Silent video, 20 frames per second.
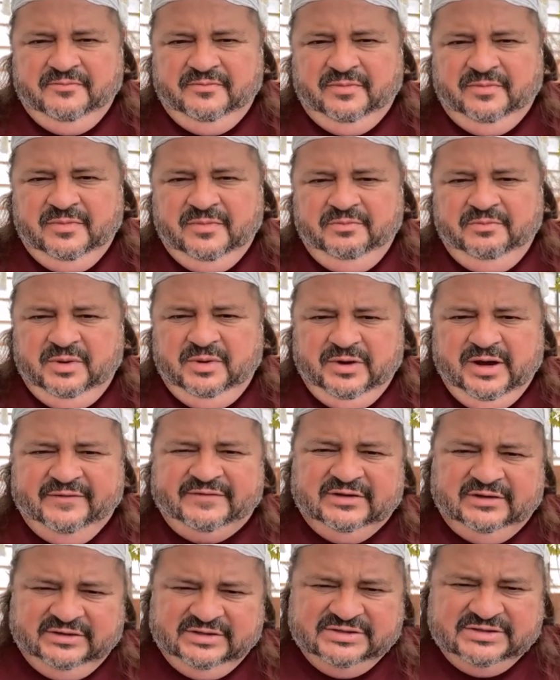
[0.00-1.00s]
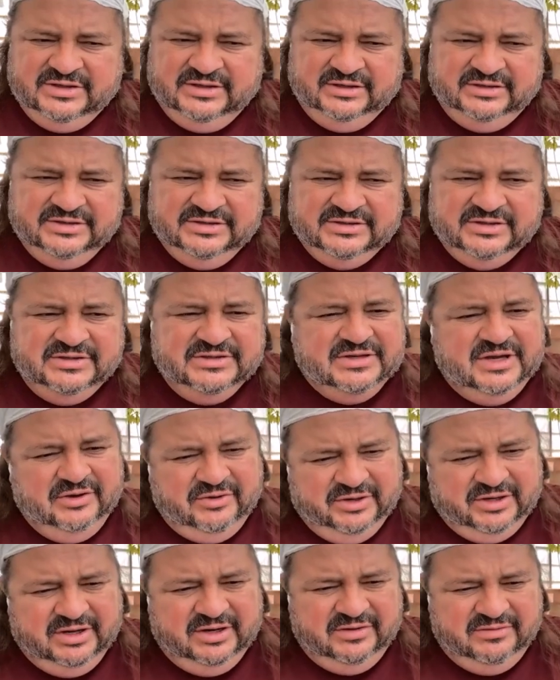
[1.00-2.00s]
but we have to listen at least and say,
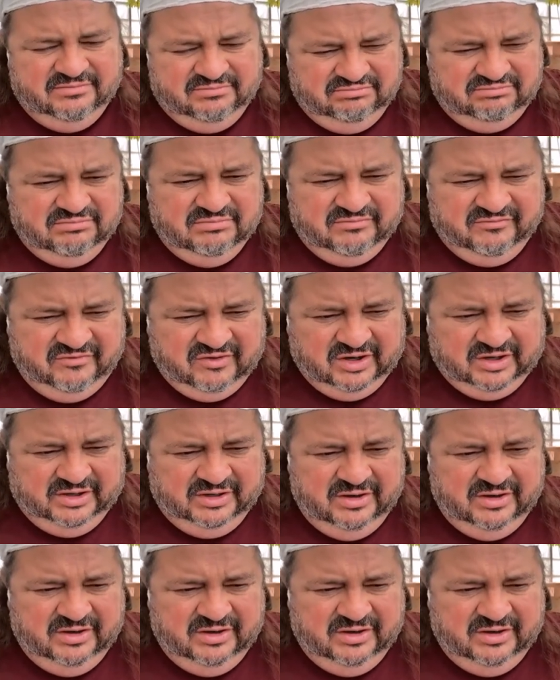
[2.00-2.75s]
okay, fine.